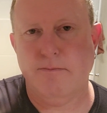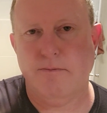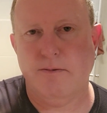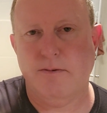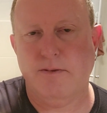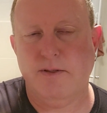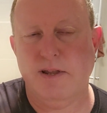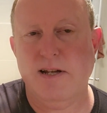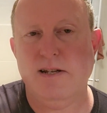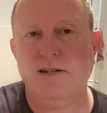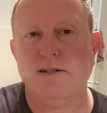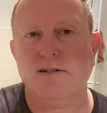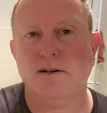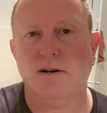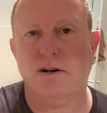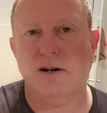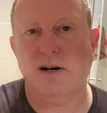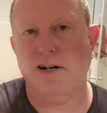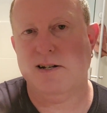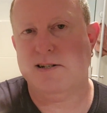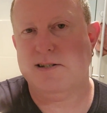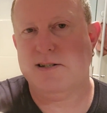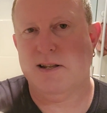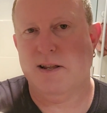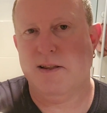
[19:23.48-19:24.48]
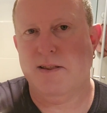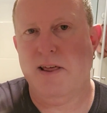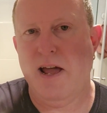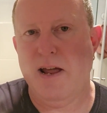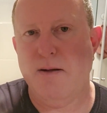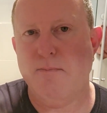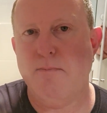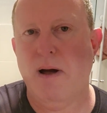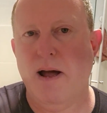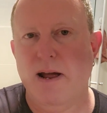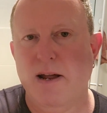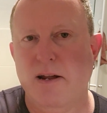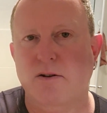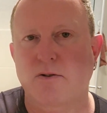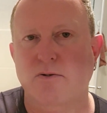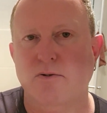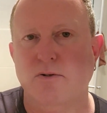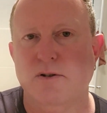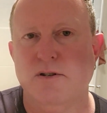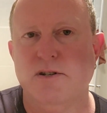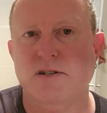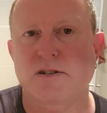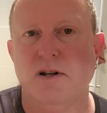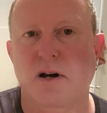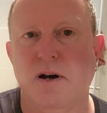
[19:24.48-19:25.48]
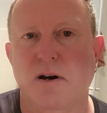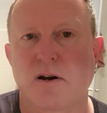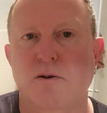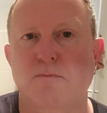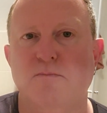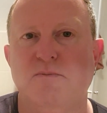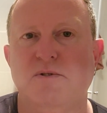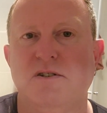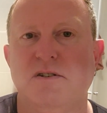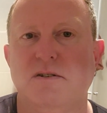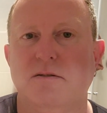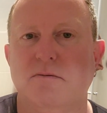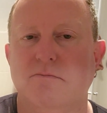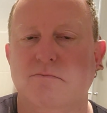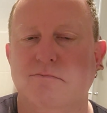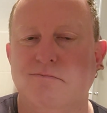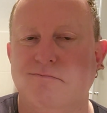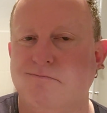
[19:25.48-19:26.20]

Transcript: These guys, they make good soaps.